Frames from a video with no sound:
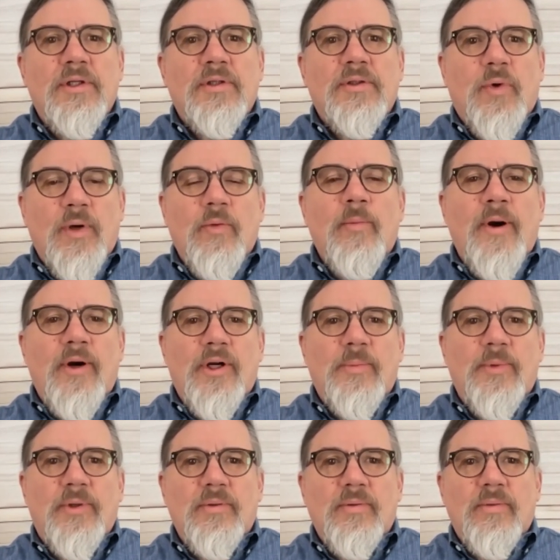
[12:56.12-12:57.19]
Quite
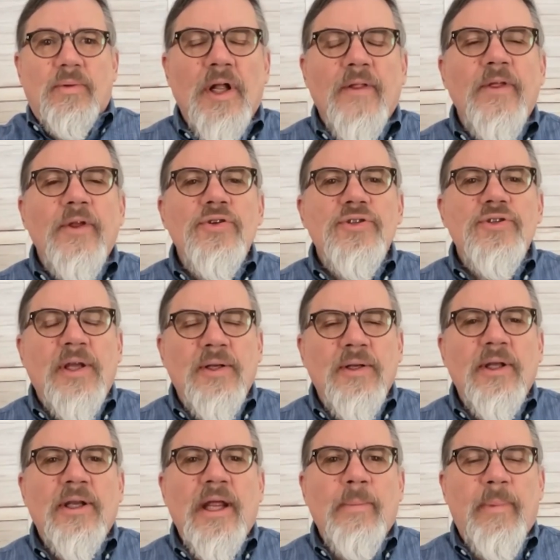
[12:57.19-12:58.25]
remarkable. They use 10
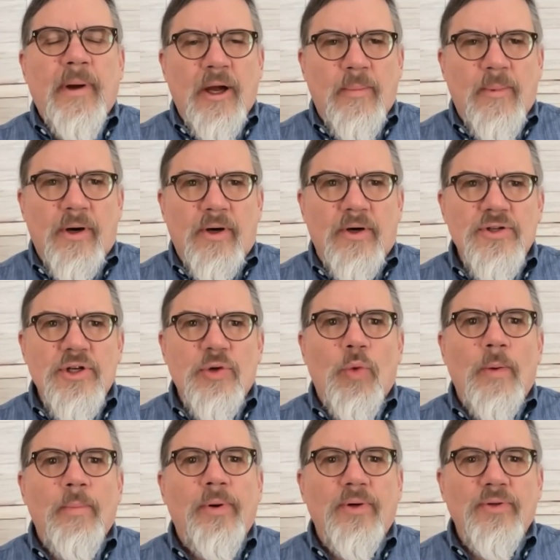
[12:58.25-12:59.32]
DNA biomarkers and
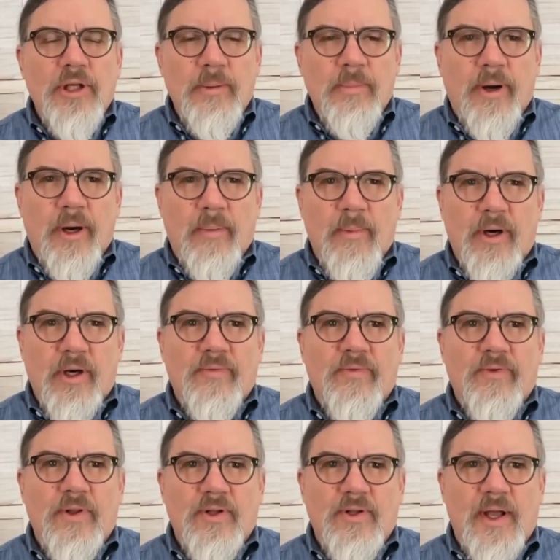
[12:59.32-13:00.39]
1 protein biomarker for
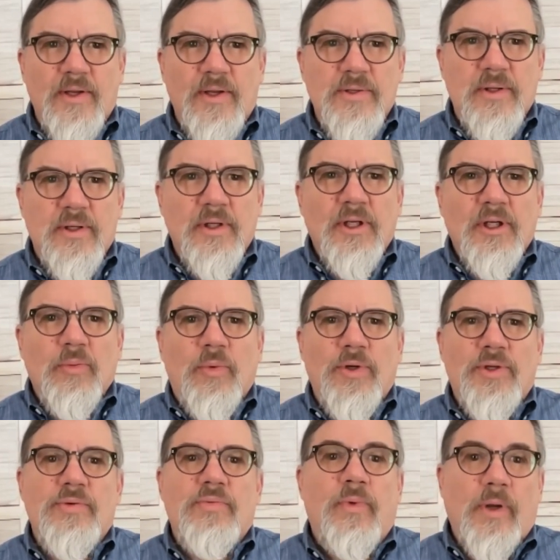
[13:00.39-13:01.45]
the test,
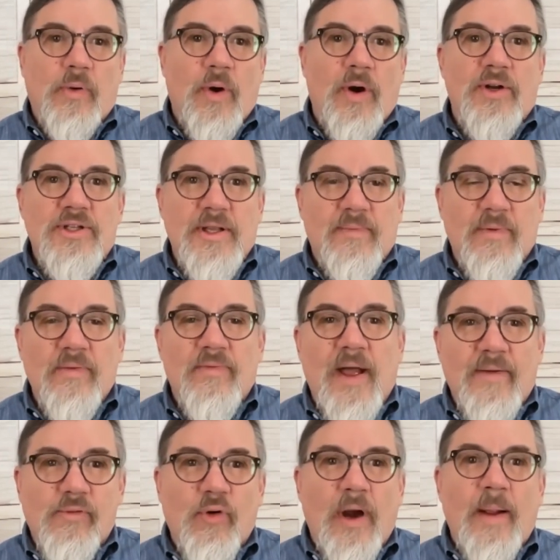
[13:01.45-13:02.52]
which requires
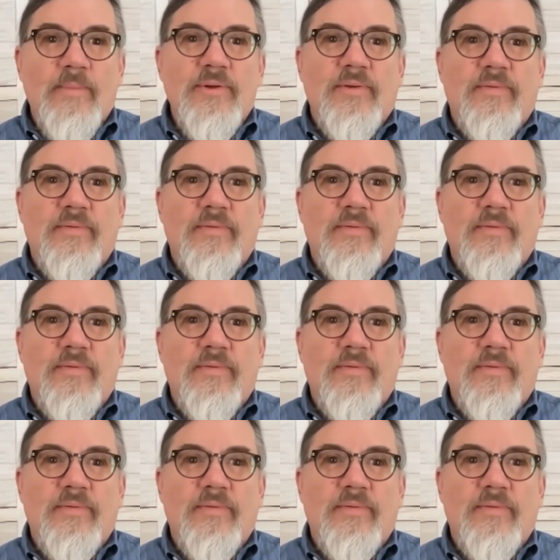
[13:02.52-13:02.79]
75 grams of